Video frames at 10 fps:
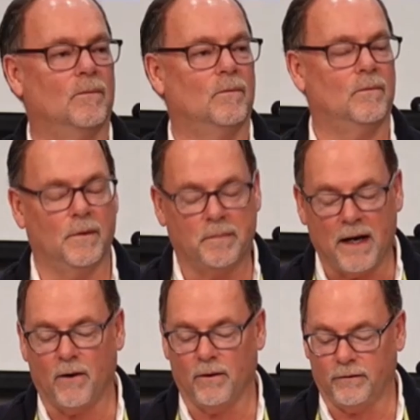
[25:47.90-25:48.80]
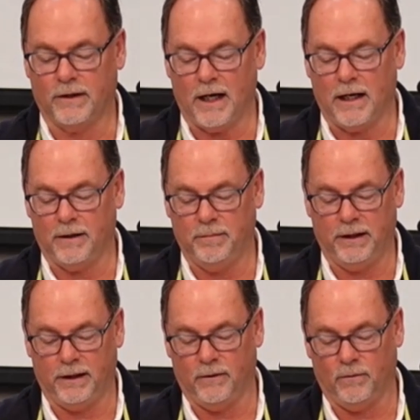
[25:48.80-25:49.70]
the power of God
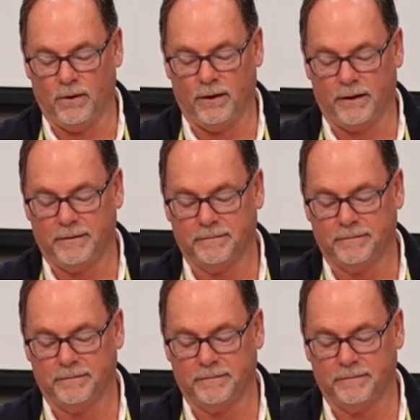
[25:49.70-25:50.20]
being at work.